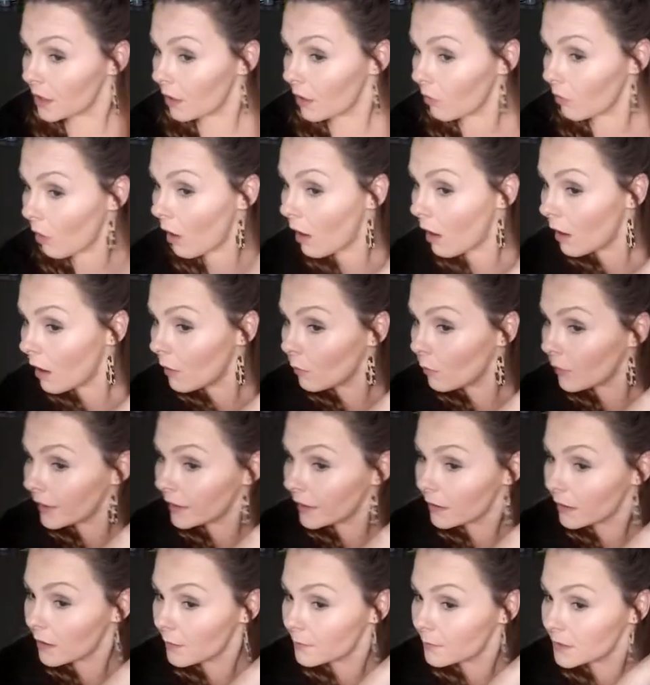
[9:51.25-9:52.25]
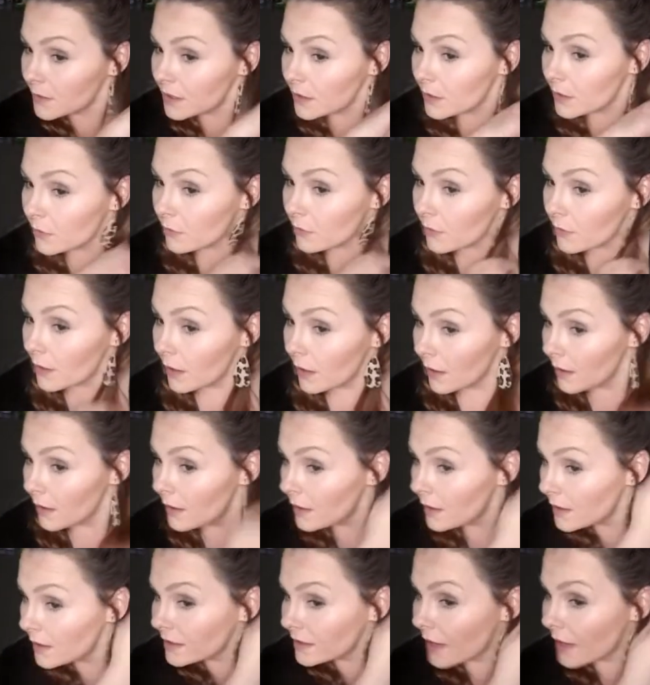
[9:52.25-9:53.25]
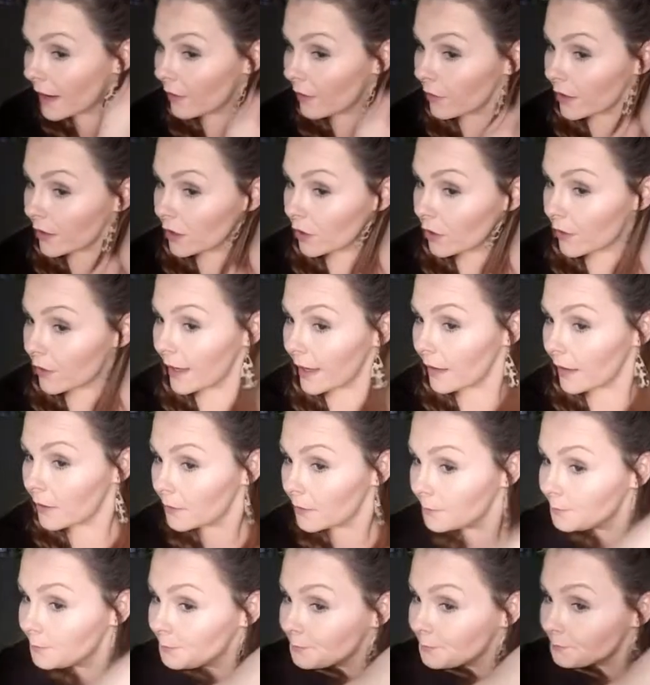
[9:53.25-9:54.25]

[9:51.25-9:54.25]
a lot when it comes to styling your hair.